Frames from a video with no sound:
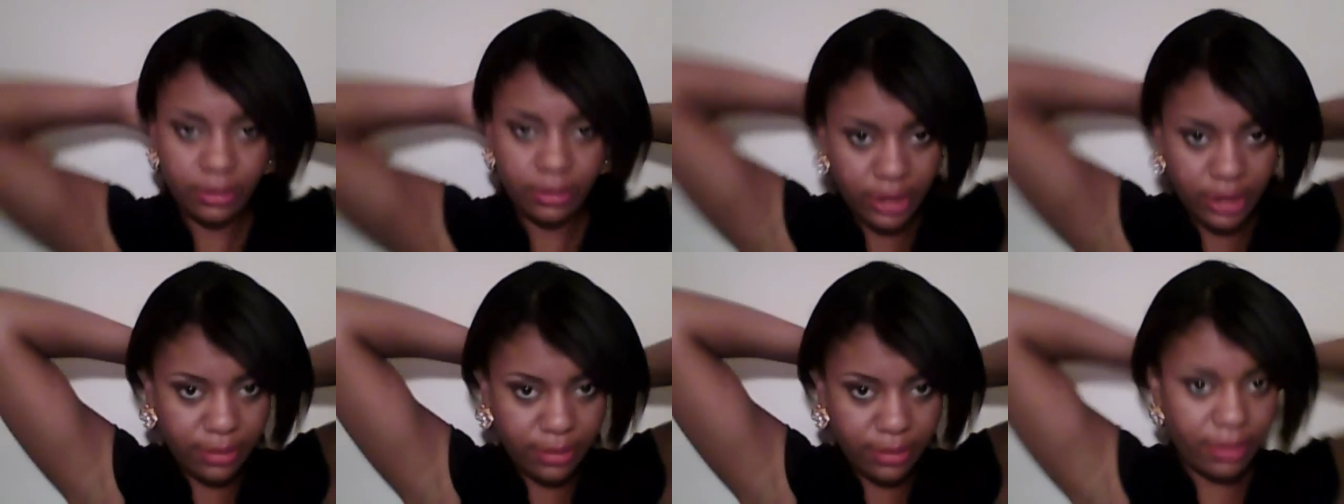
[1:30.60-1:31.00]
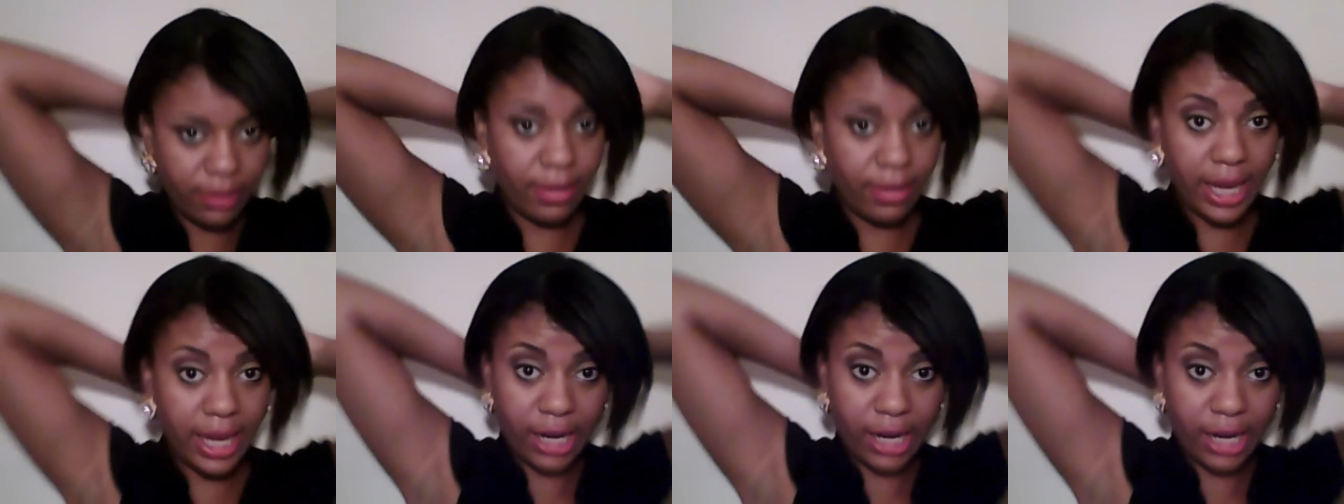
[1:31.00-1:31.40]
I'm going to put
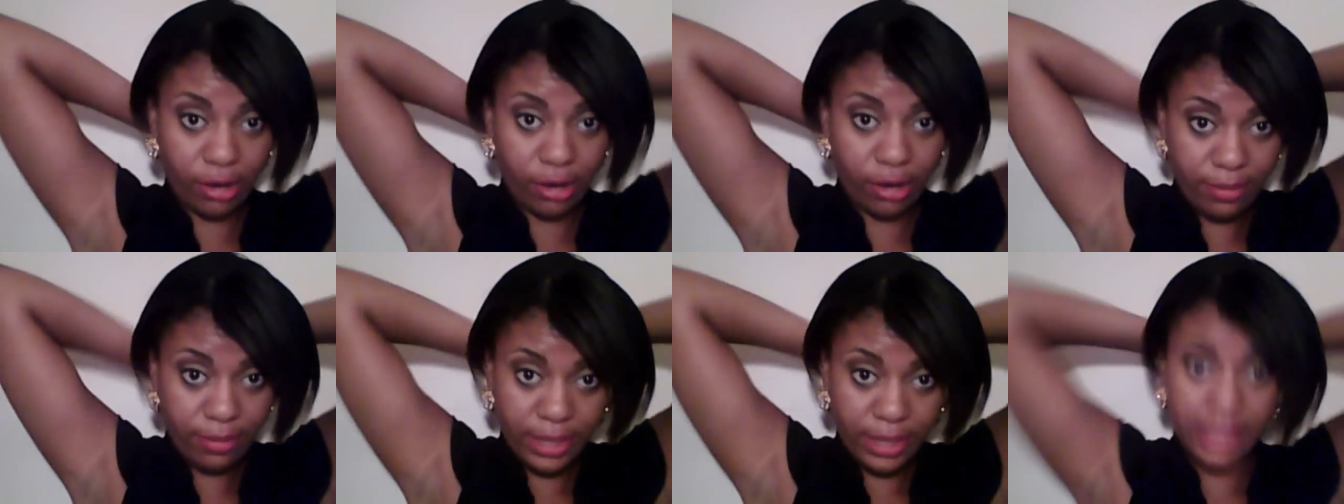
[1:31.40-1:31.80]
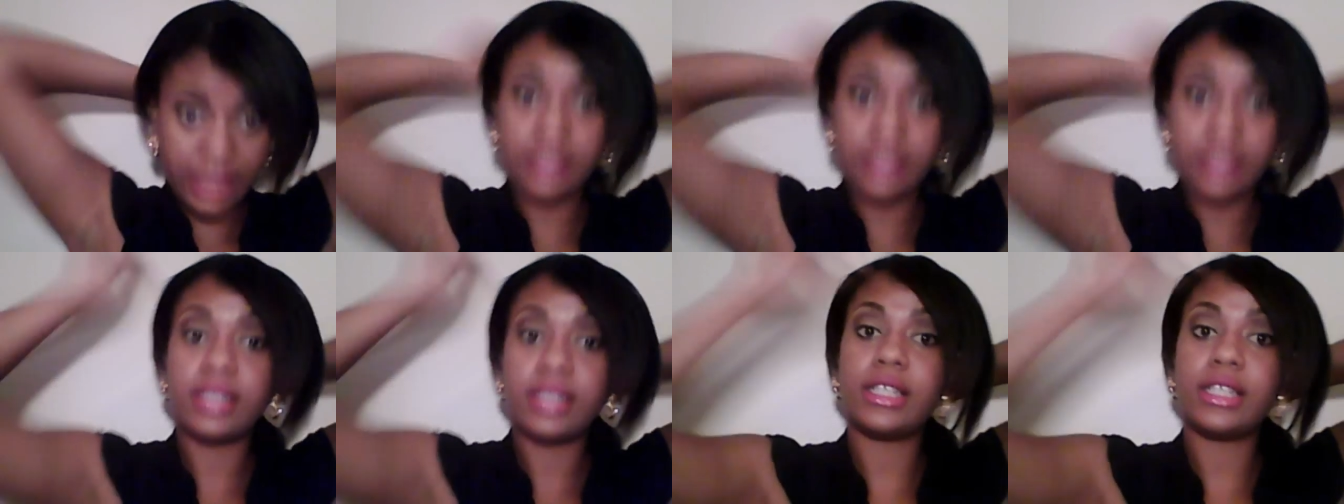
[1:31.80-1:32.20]
my hair up because
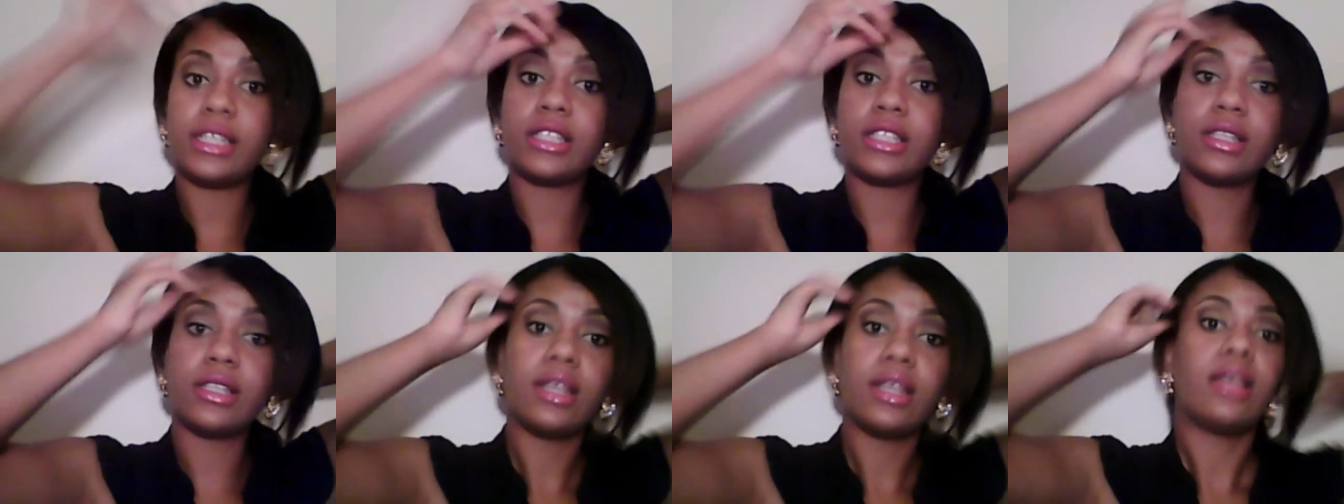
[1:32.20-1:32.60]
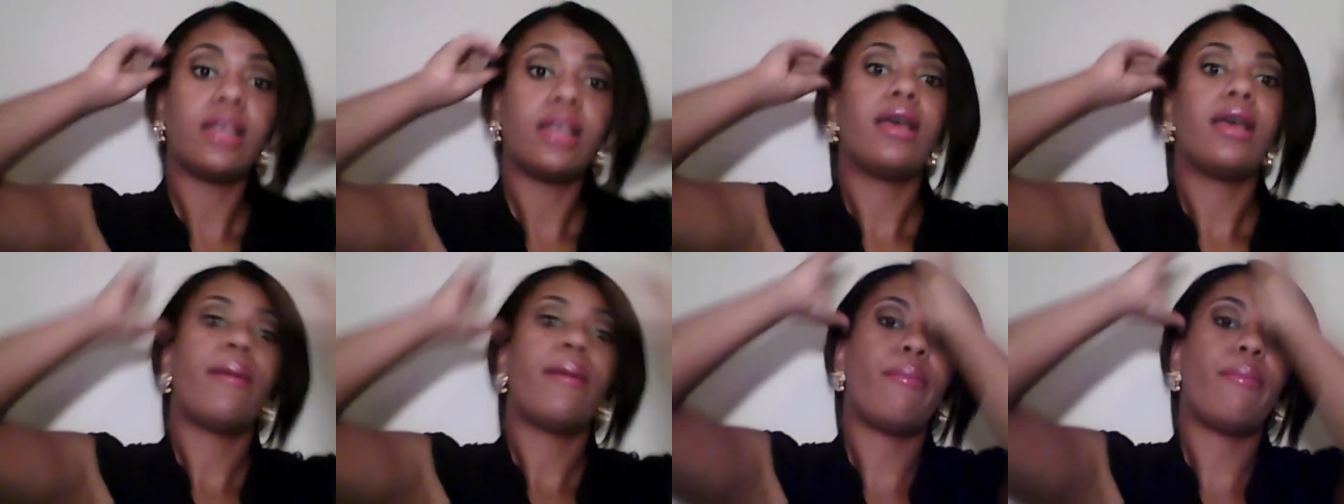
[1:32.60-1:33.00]
it is
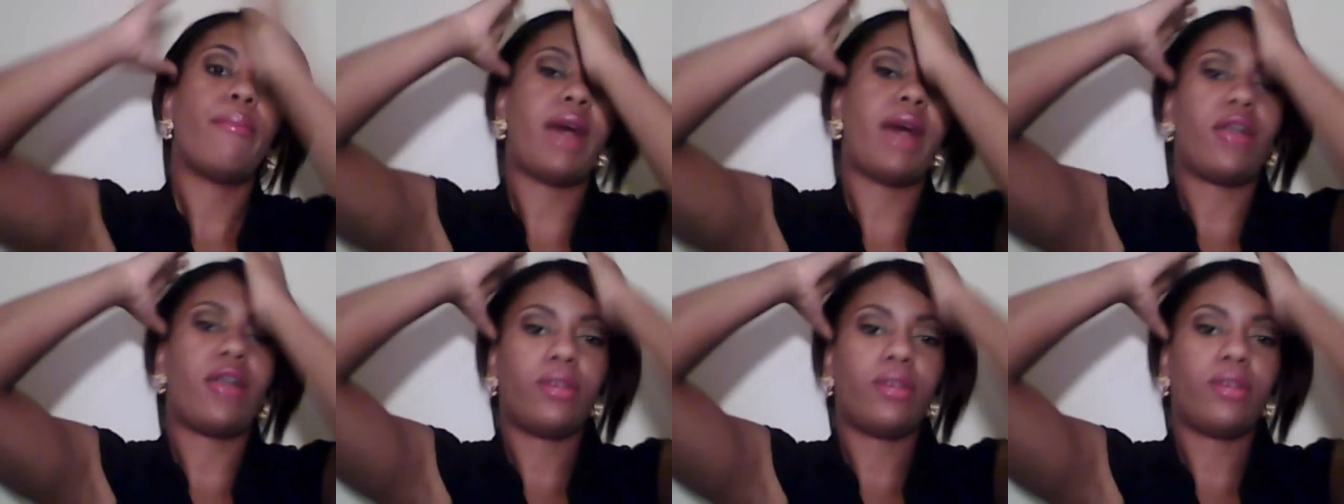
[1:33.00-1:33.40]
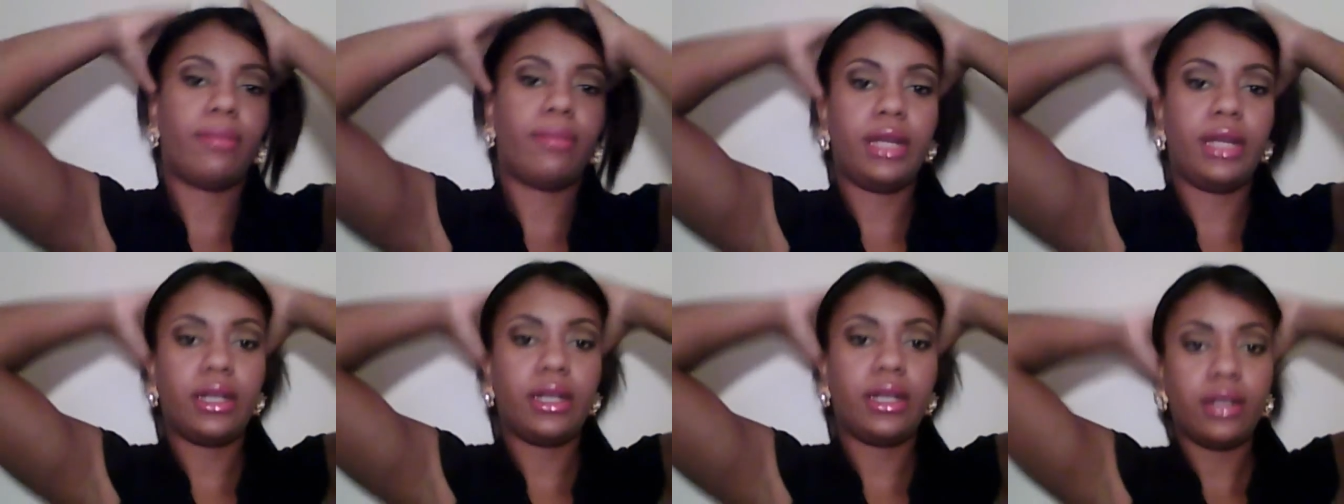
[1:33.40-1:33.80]
bothering
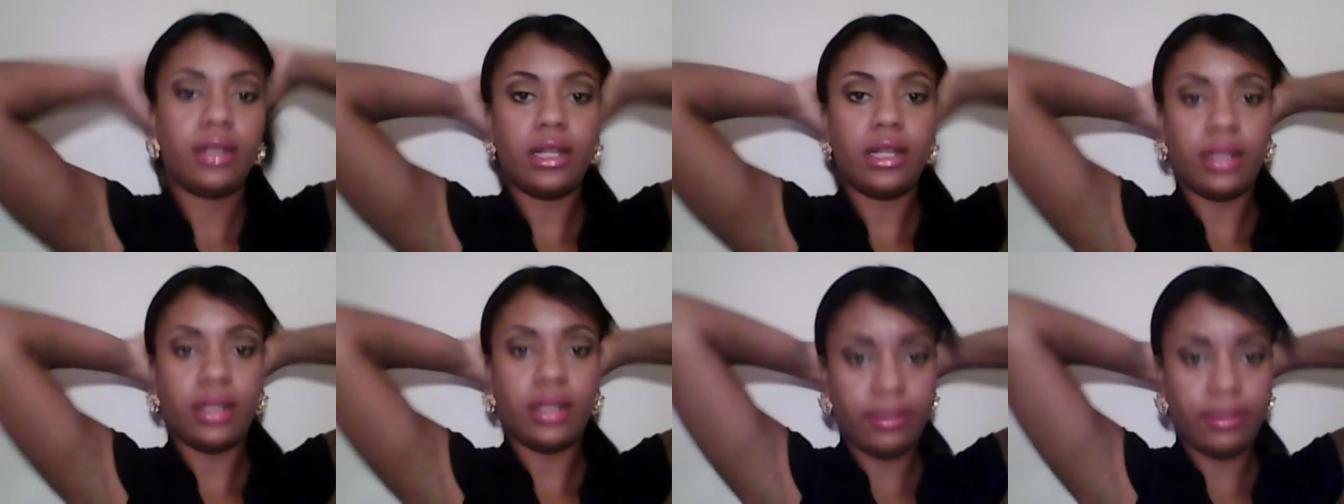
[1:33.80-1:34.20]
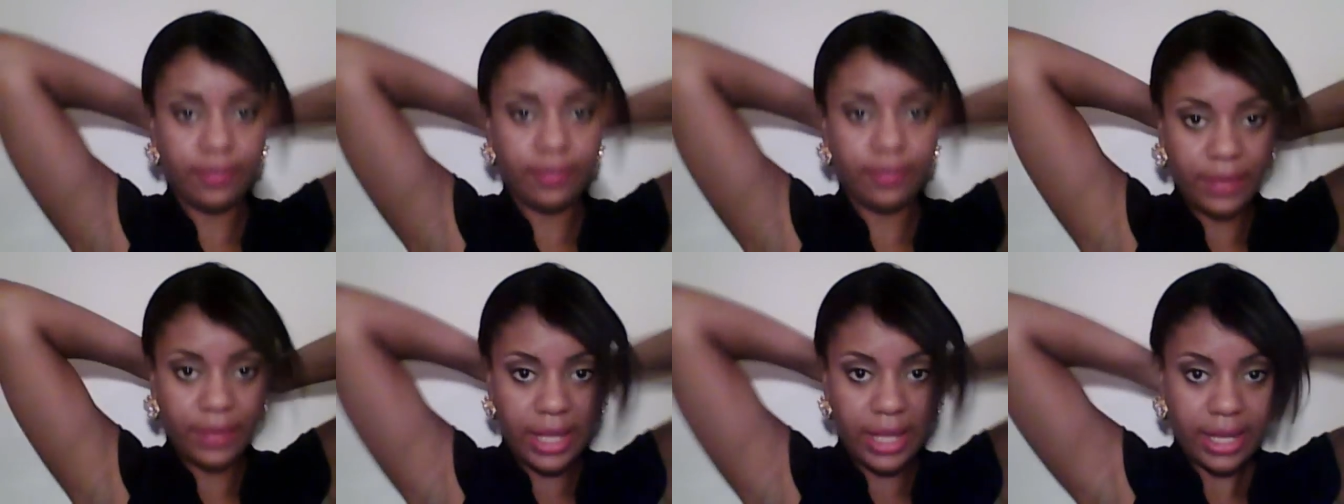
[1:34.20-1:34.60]
me. Um,
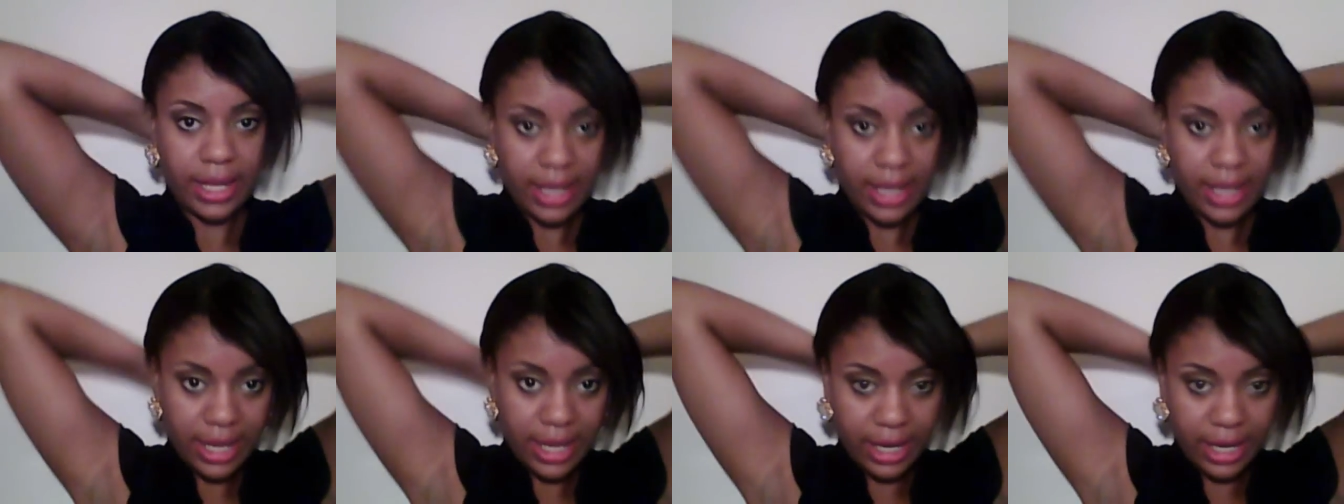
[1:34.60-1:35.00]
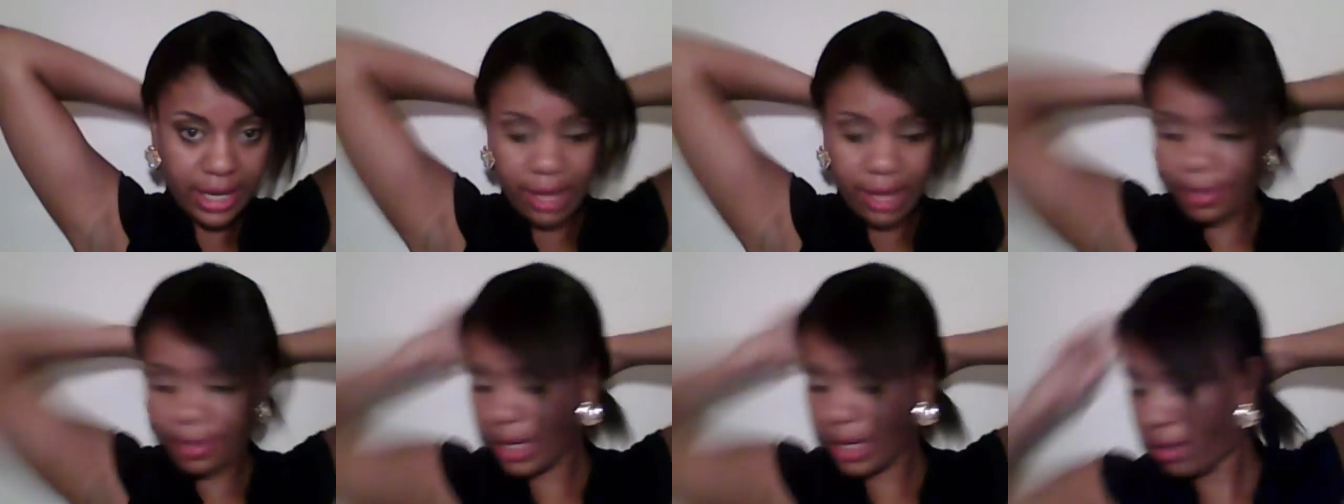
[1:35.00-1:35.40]
I
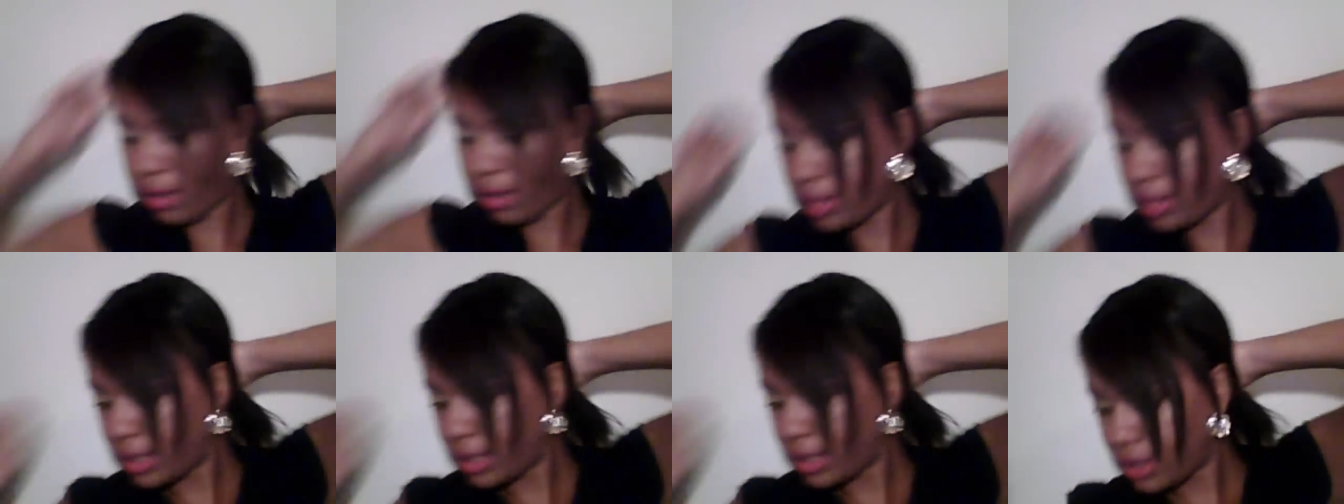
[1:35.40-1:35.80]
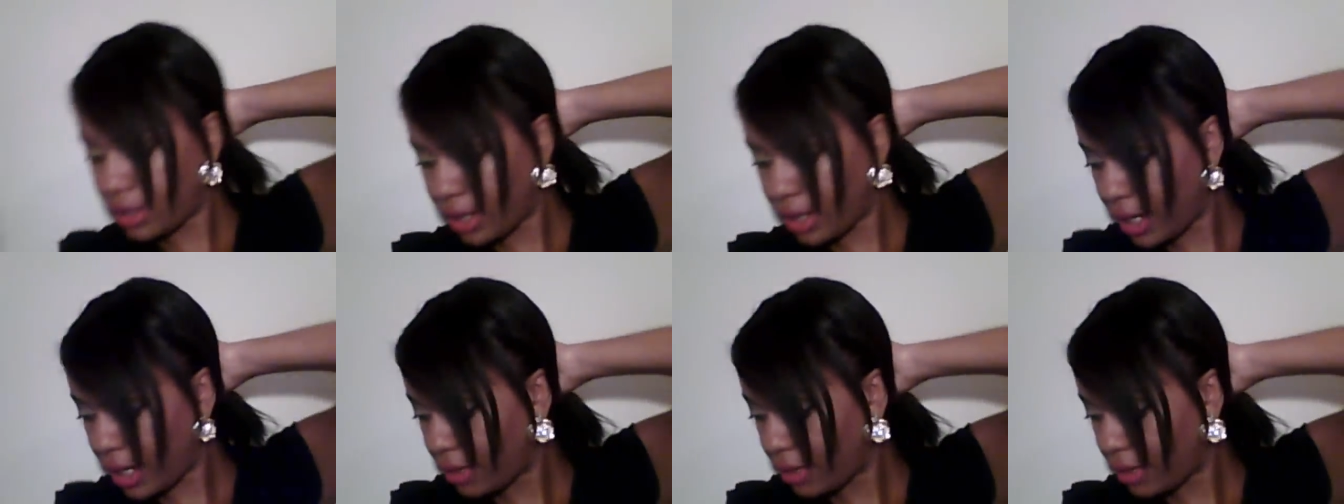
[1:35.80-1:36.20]
got my hair cut
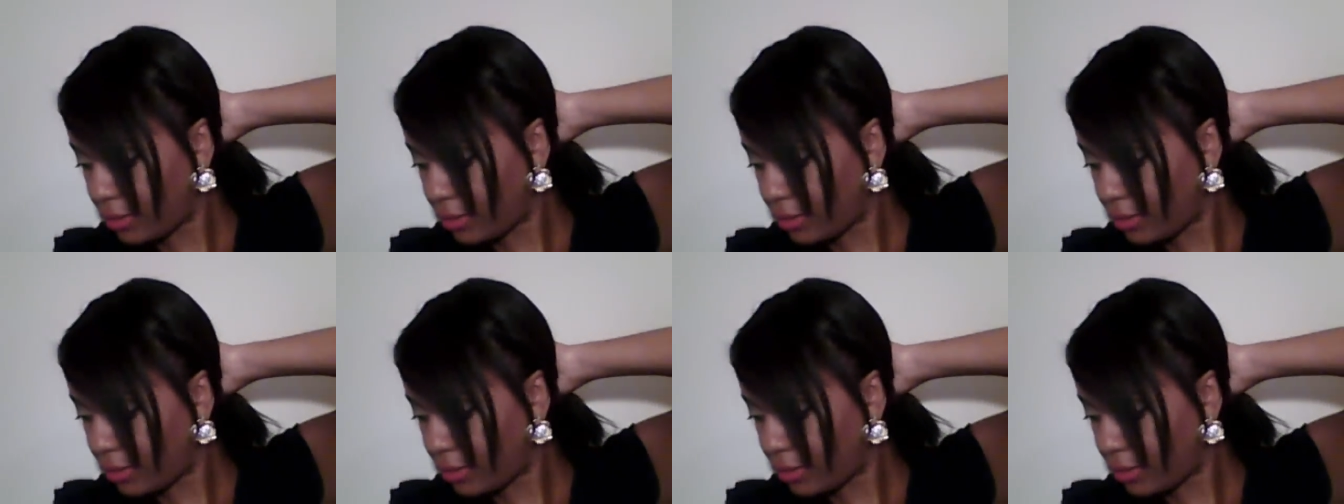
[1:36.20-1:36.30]
today.